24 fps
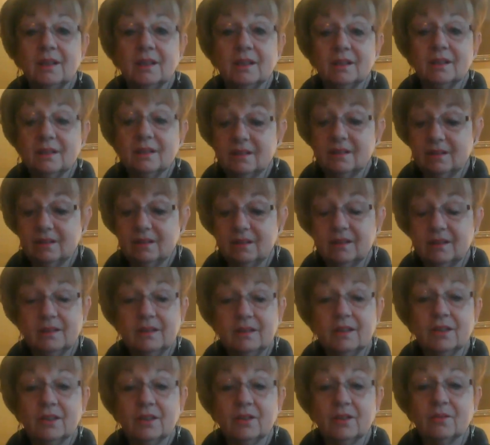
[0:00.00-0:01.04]
and
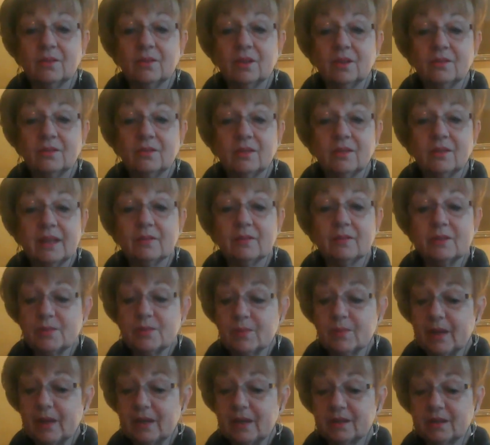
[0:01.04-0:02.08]
you know, get response